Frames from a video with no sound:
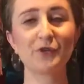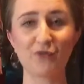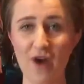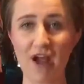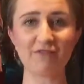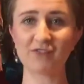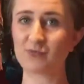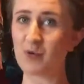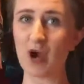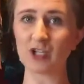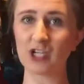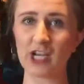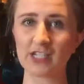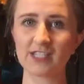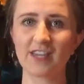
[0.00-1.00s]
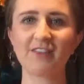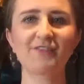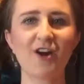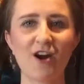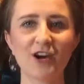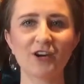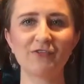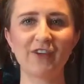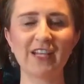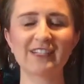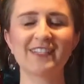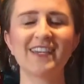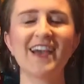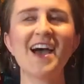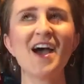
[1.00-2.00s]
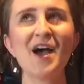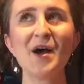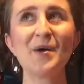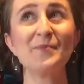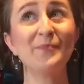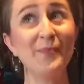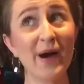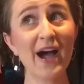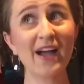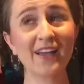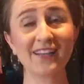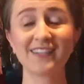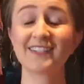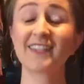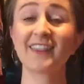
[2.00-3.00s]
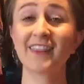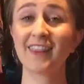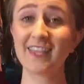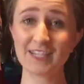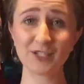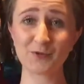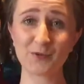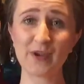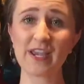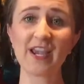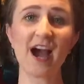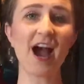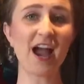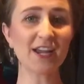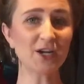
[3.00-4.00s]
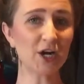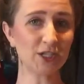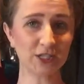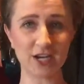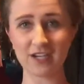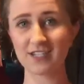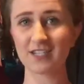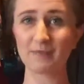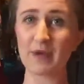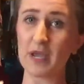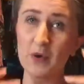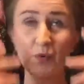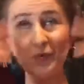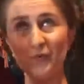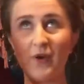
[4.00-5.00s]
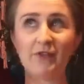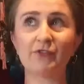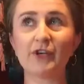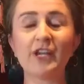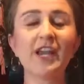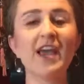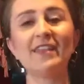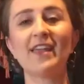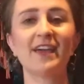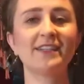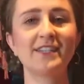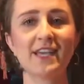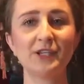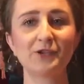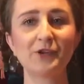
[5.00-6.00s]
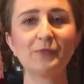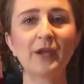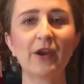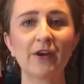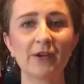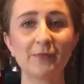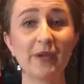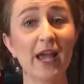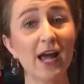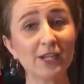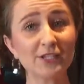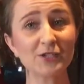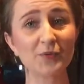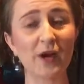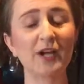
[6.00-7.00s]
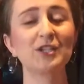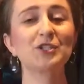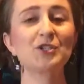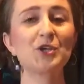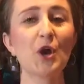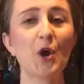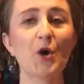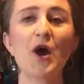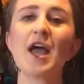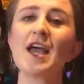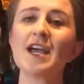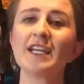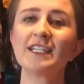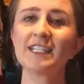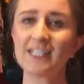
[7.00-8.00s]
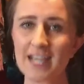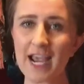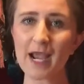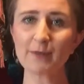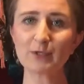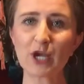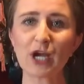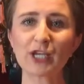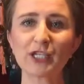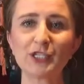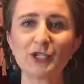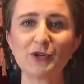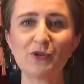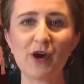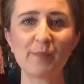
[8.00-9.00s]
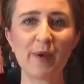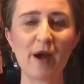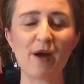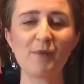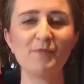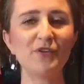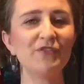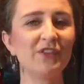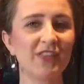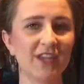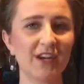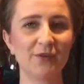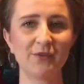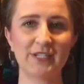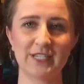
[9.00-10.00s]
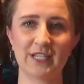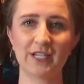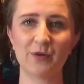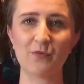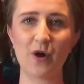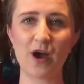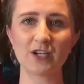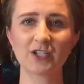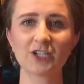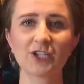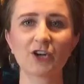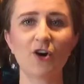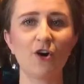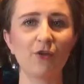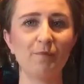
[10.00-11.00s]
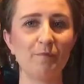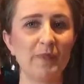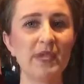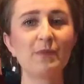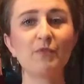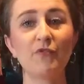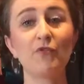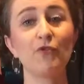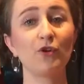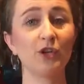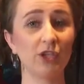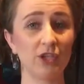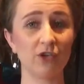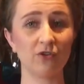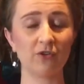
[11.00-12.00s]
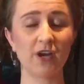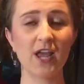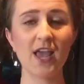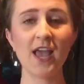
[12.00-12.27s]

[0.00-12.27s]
craft projects that have caught our fancy. But this week I got lost in my own reverie and that daydream carried me elsewhere. So today I'm talking to you about a movie that I recently watched called Me Before You.